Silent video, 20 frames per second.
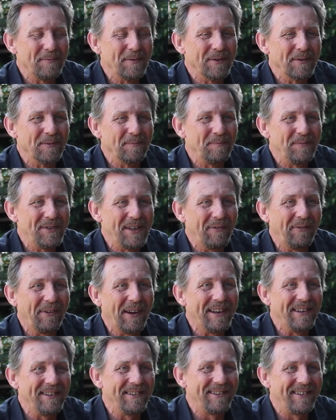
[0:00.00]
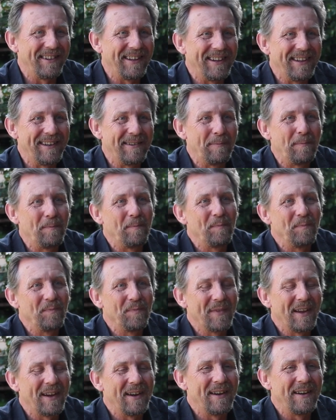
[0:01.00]
will defend their
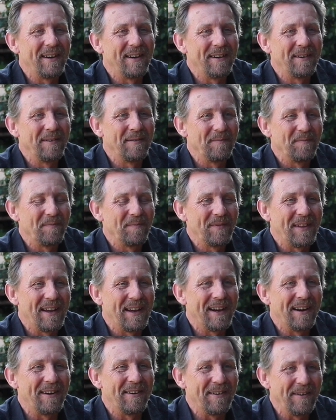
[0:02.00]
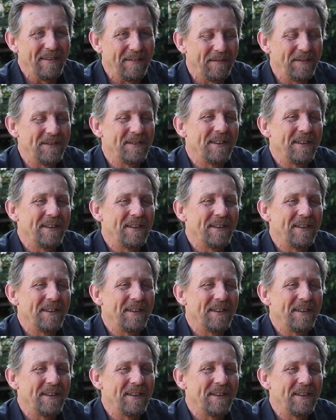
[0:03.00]
uh, their hives,